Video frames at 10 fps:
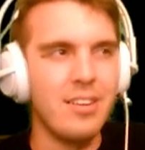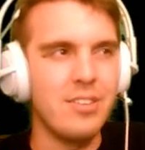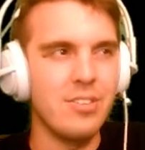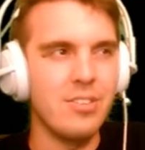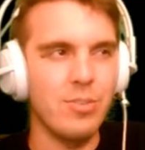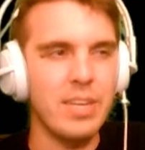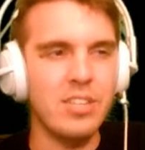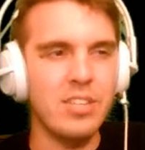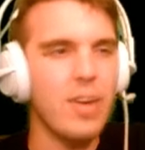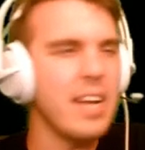So again,
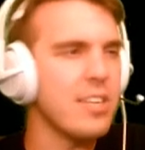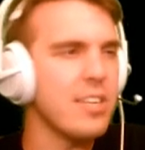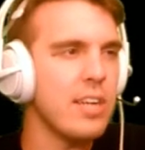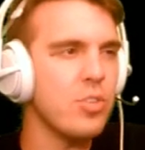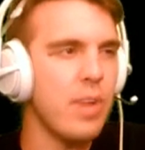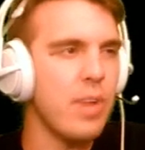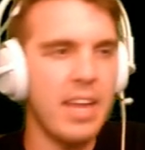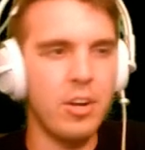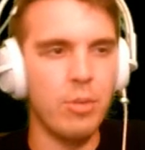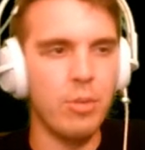just trying to drive
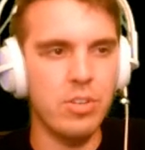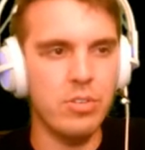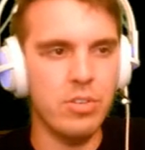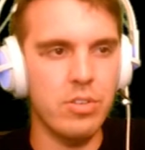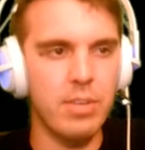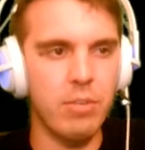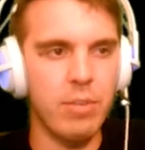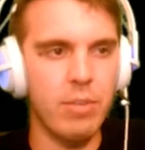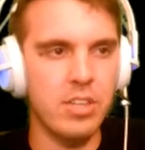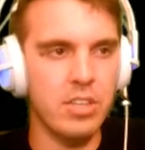that home. So let me
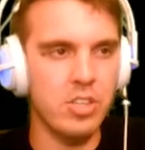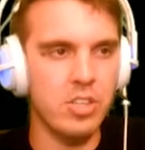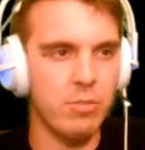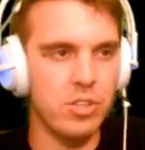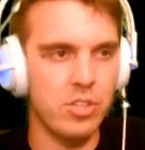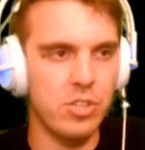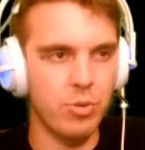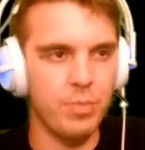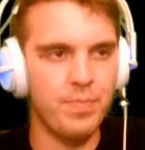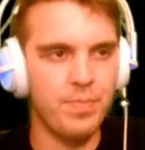erase all the shit we just
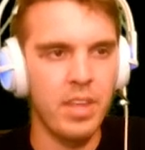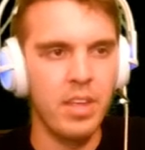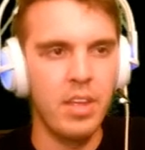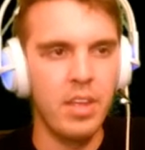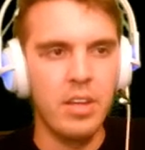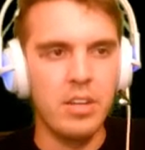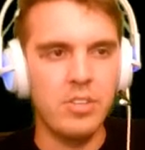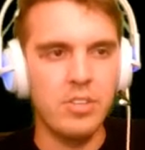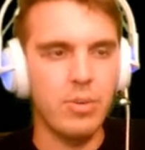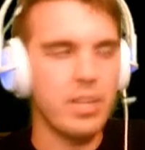drew.
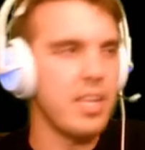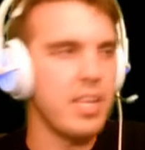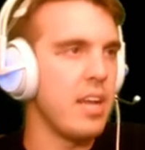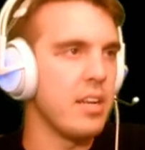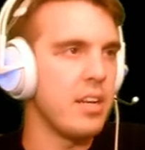So again,